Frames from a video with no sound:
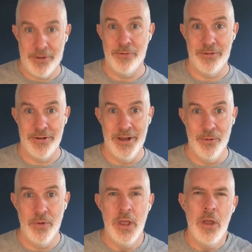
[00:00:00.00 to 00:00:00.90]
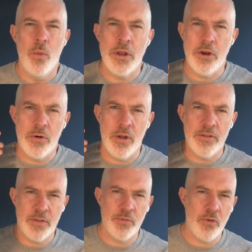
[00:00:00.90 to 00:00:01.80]
don't know. When you're a
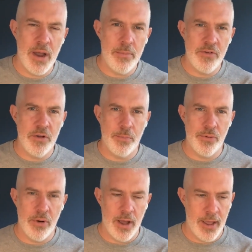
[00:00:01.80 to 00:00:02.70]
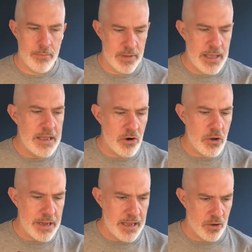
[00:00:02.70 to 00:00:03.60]
subscriber to Prime, yeah, you're
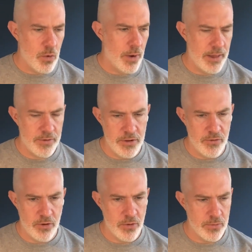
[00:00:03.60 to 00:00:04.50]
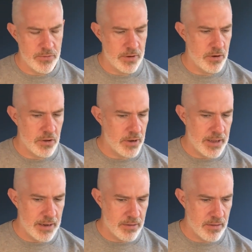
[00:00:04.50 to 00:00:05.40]
going to get quality shows, and you're going to
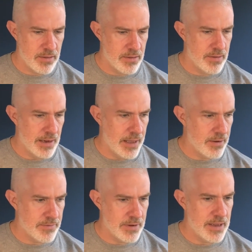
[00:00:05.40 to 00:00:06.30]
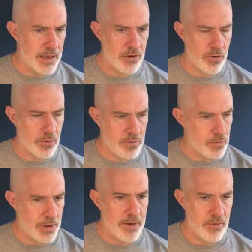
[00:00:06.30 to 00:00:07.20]
get the latest Indiana Jones
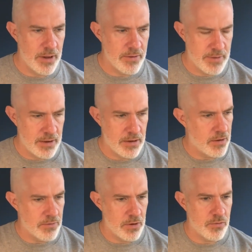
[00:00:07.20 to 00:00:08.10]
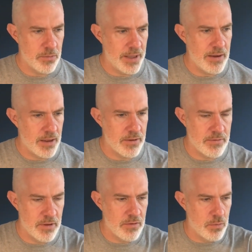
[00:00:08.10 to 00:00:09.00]
or whatever it is, and there's no debating
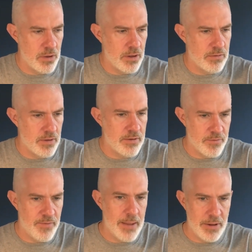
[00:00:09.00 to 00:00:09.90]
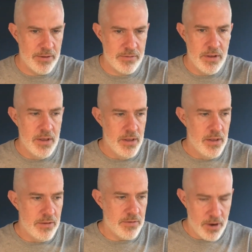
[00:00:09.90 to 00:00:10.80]
it's a fabulous
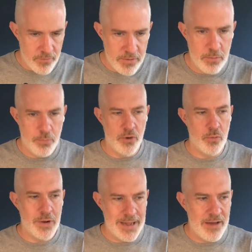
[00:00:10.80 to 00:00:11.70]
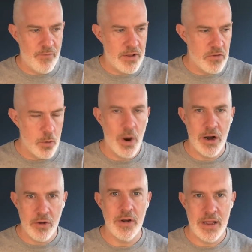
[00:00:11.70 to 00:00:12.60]
service. But with Netflix, you
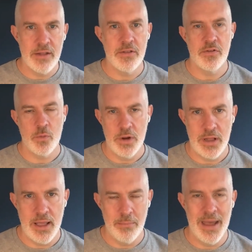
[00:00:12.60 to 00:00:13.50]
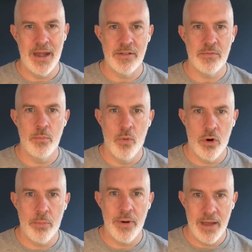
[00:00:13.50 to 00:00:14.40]
are going to get the Squid Game, and it's
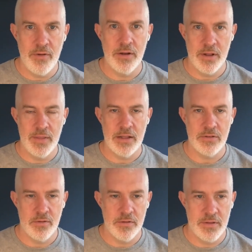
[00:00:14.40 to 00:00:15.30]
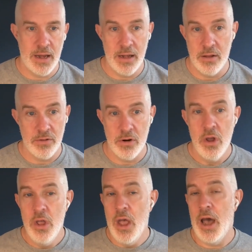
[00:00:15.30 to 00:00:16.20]
more prevalent on that service than any other.
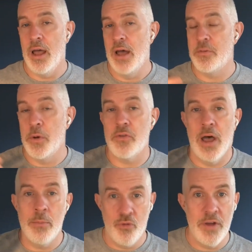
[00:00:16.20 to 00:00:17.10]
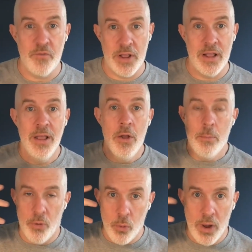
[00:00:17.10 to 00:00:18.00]
I suppose I'm drifting,
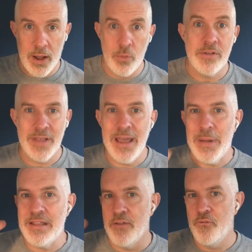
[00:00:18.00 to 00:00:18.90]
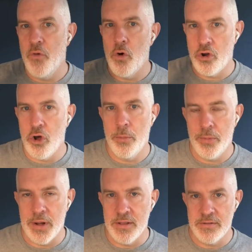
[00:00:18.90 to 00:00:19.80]
but what I would say about the four
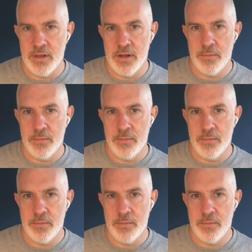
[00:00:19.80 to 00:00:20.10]
companies